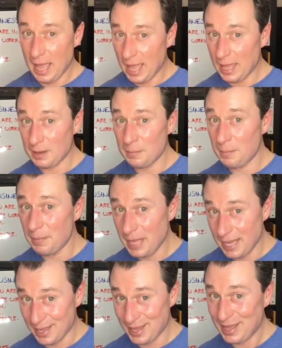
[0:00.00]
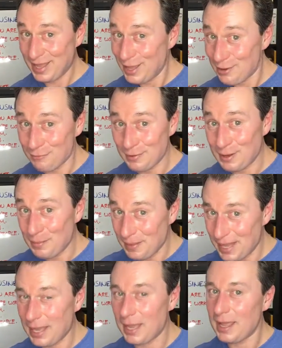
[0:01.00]
And me, even
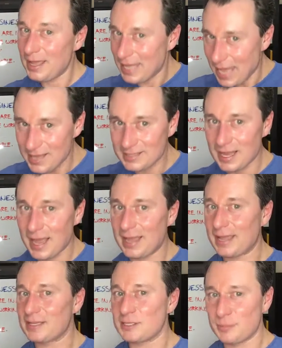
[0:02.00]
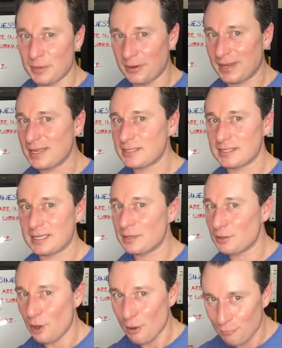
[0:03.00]
me, yes, I experienced
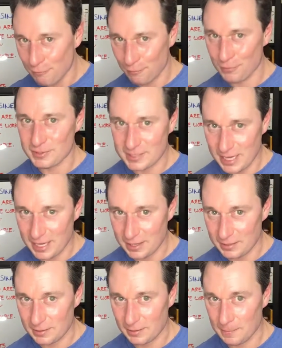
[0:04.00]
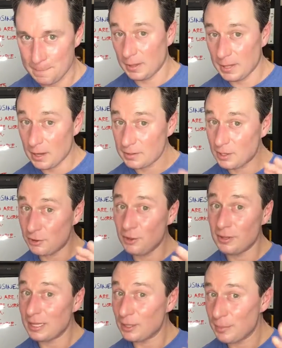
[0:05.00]
it firsthand. Now I'll tell you
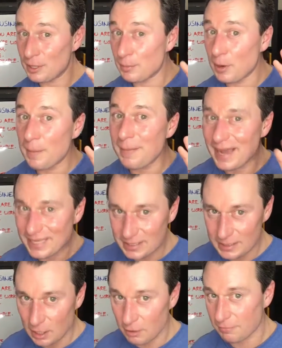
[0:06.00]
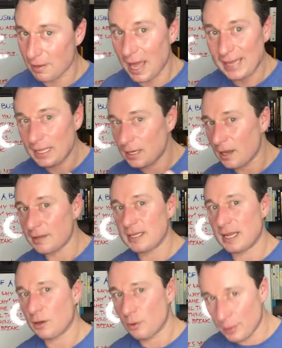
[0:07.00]
a little bit about myself. I cannot
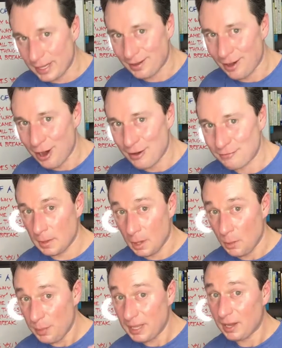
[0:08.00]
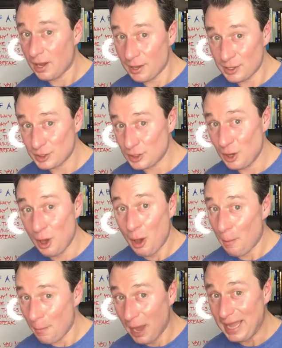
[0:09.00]
take a week off because
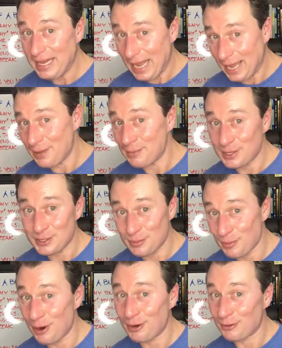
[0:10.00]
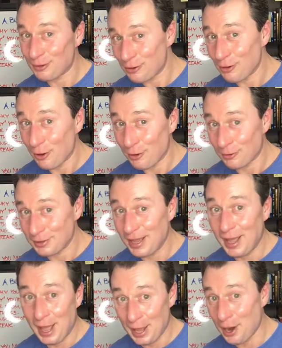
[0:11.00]
my name is Marc Lalonde
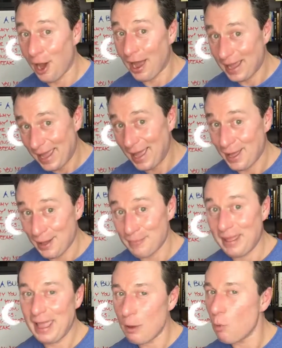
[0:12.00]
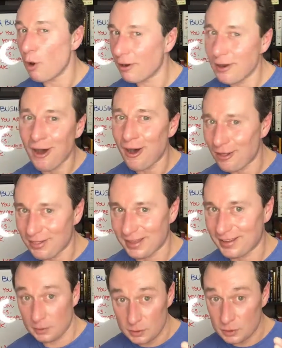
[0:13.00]
and I am a workaholic.
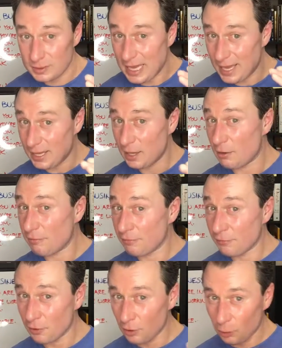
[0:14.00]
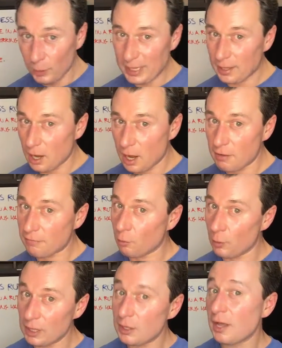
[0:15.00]
So taking a full week off
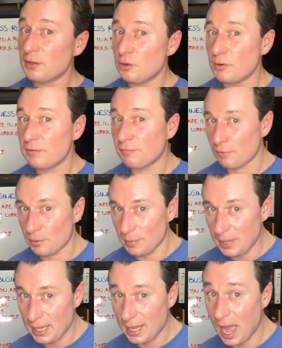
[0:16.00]
will not do it for me.